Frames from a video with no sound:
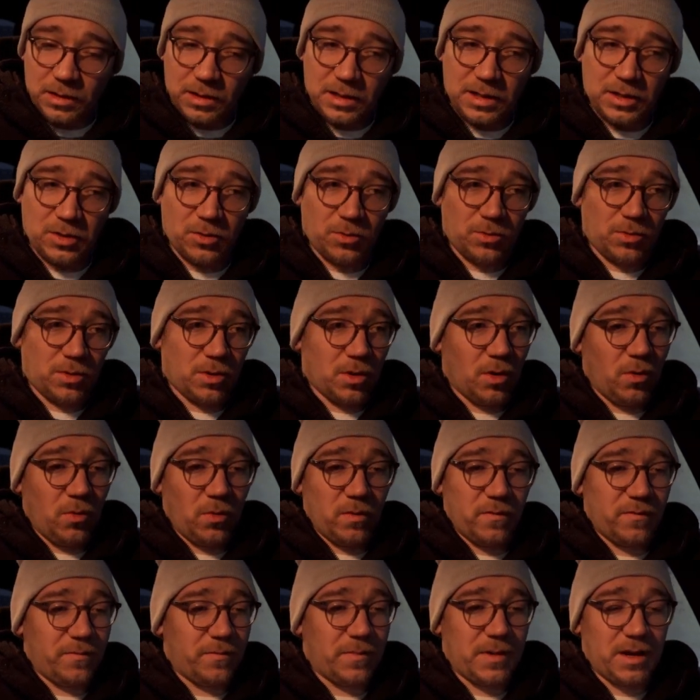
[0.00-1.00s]
I don't
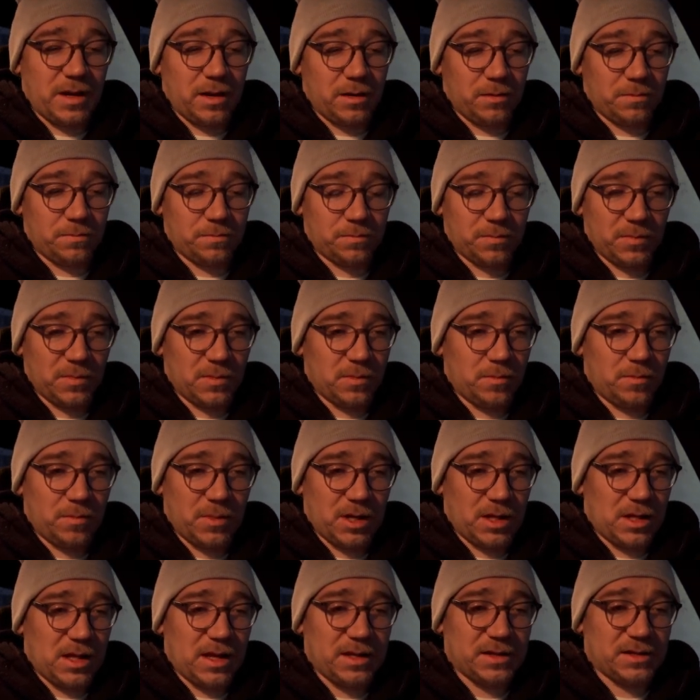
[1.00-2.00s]
know if my
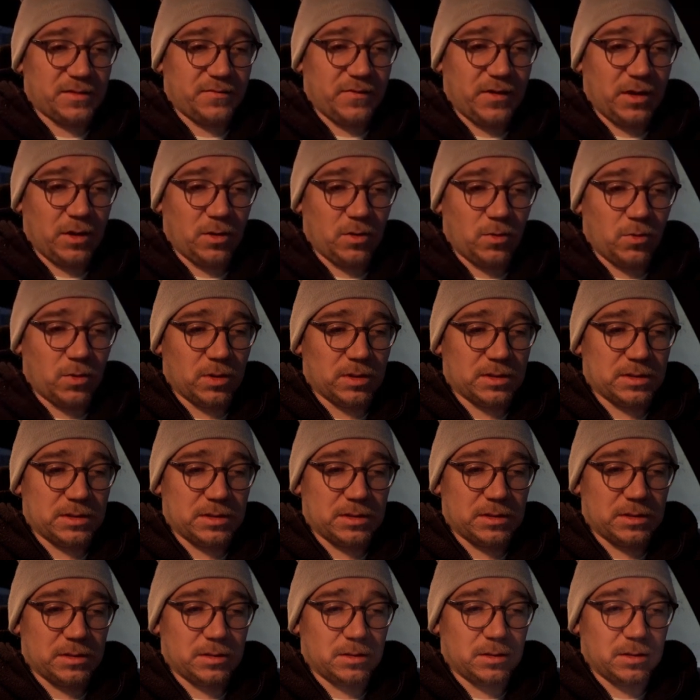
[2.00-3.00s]
last video
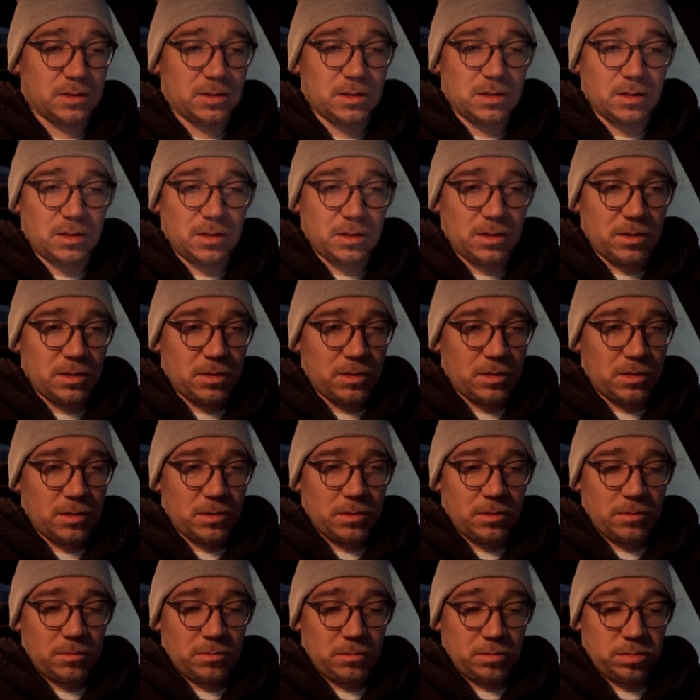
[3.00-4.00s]
was...
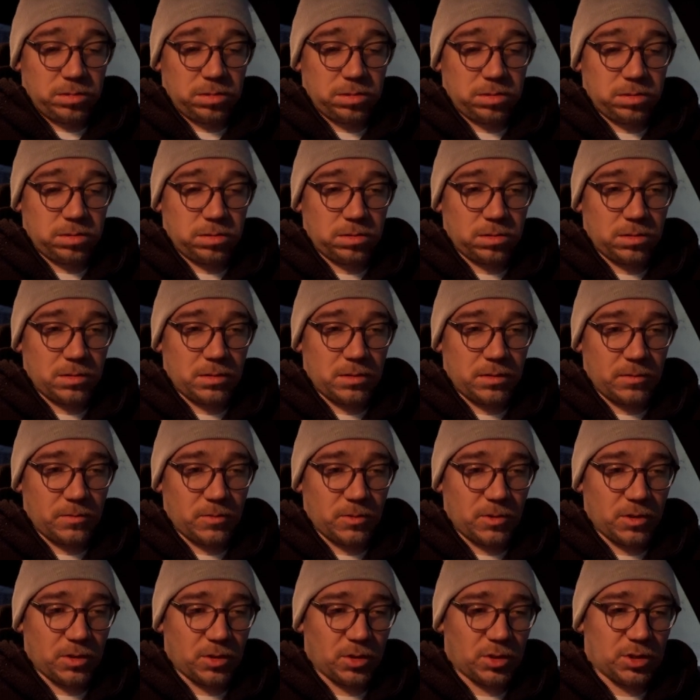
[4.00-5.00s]

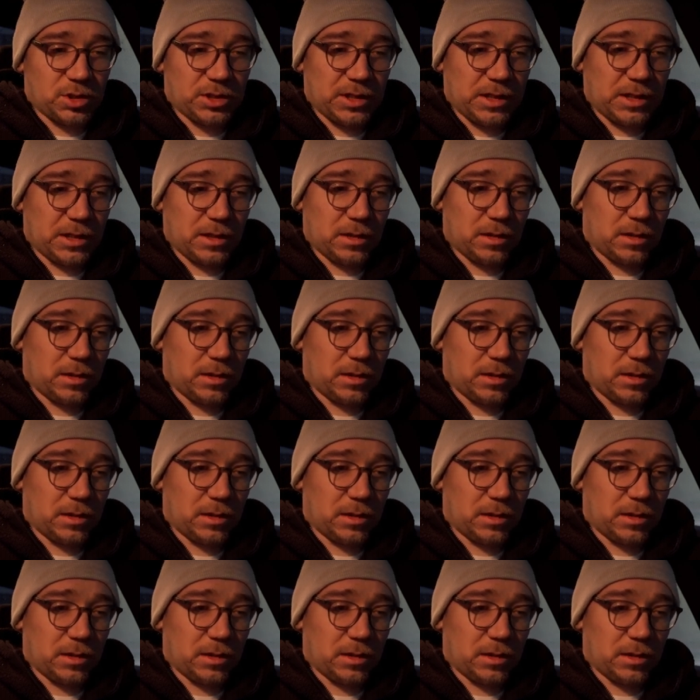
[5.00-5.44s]
I'm gonna check